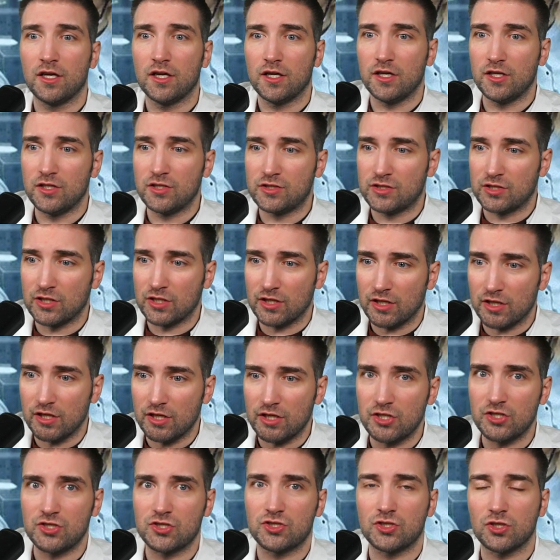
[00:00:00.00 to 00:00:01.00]
is the
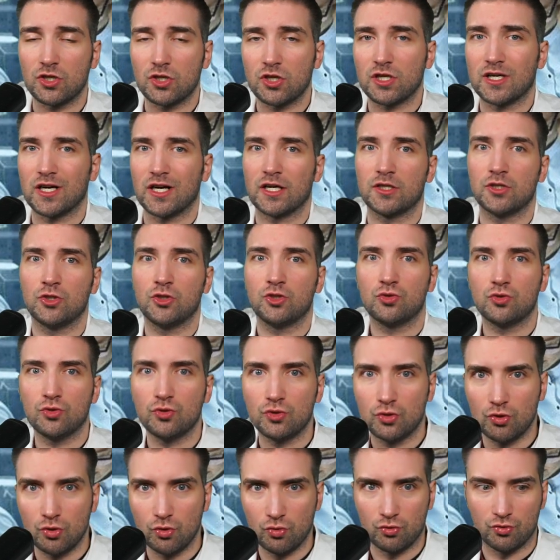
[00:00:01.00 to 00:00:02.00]
easier gun to
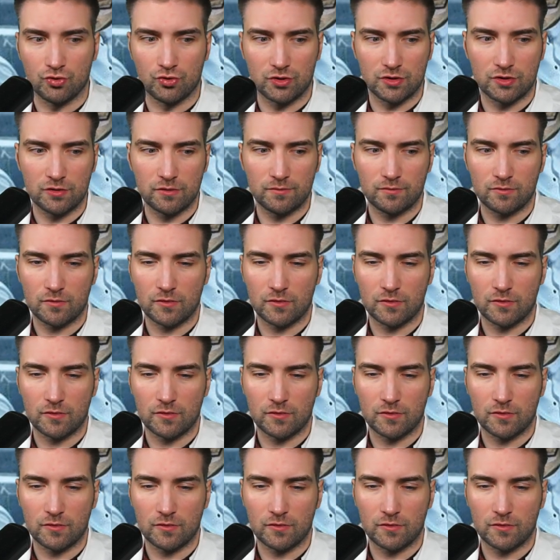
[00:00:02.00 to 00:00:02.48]
use.